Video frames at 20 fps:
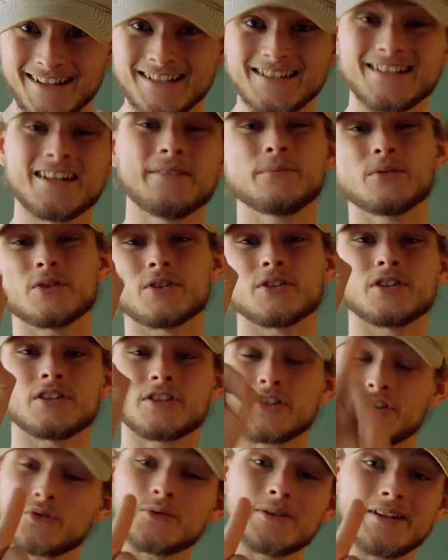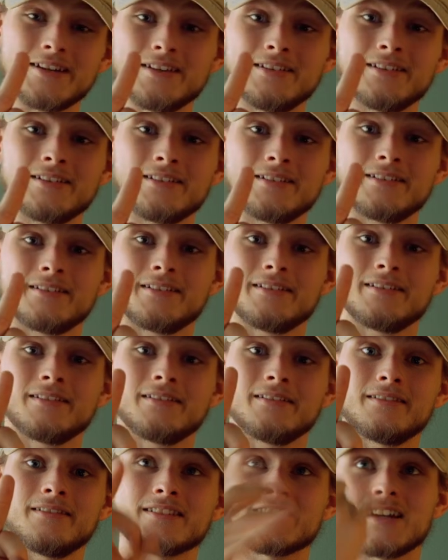Number 3
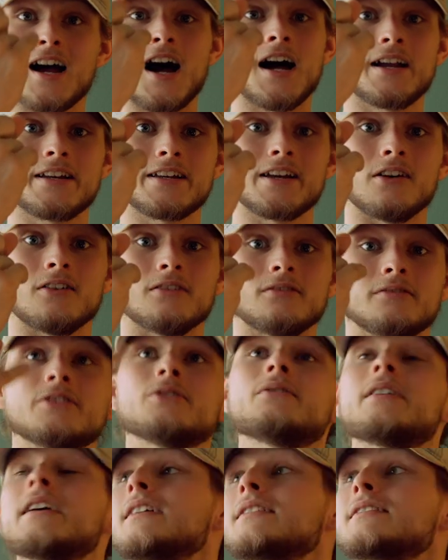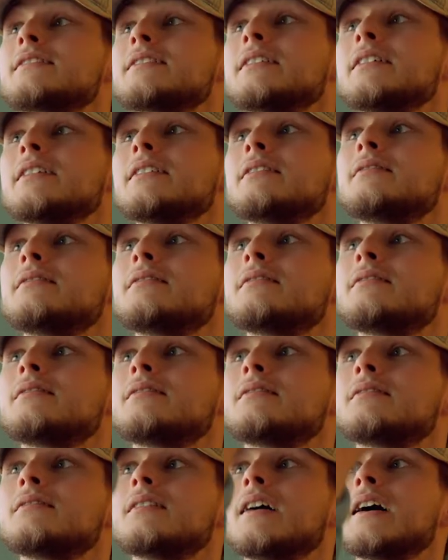is audio. You can't see it.
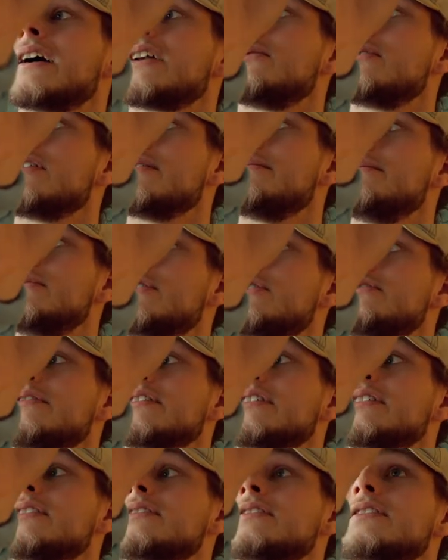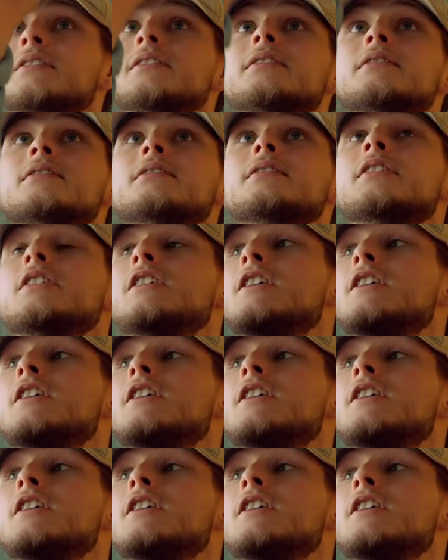I don't want to move it because,